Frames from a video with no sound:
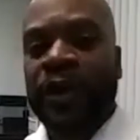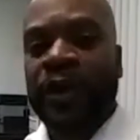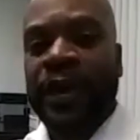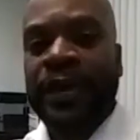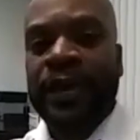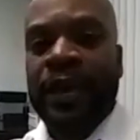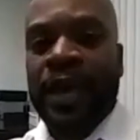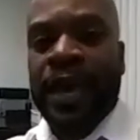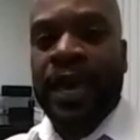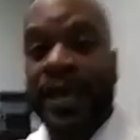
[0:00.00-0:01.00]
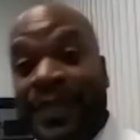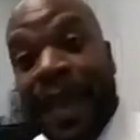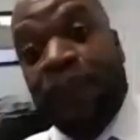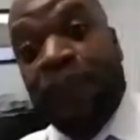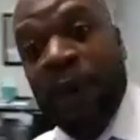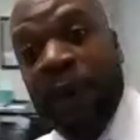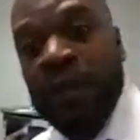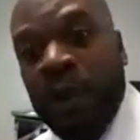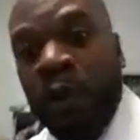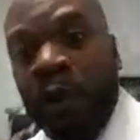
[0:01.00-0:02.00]
okay? And at that point,
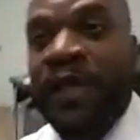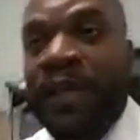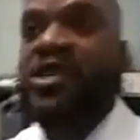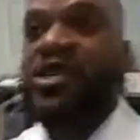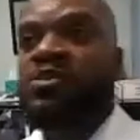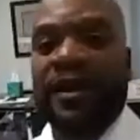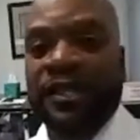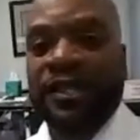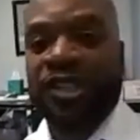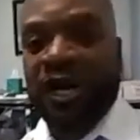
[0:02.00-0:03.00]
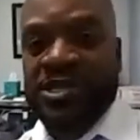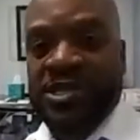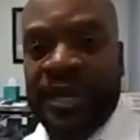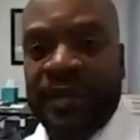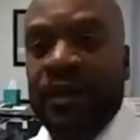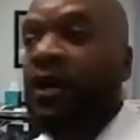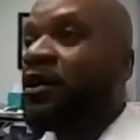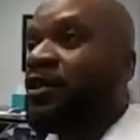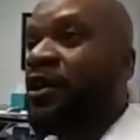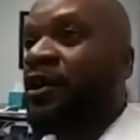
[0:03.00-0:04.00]
what is Mary and John going to say?
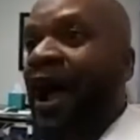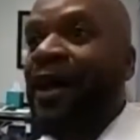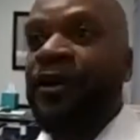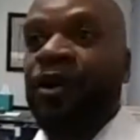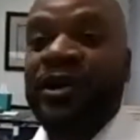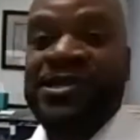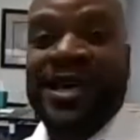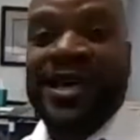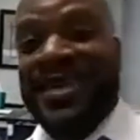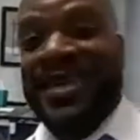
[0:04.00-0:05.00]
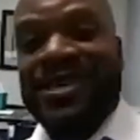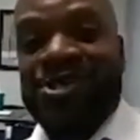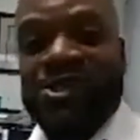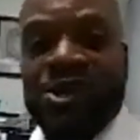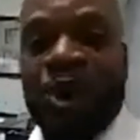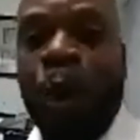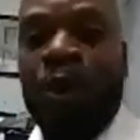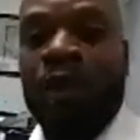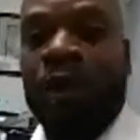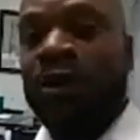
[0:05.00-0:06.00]
They're either going to say yes
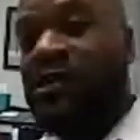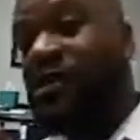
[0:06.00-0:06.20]
or they're going to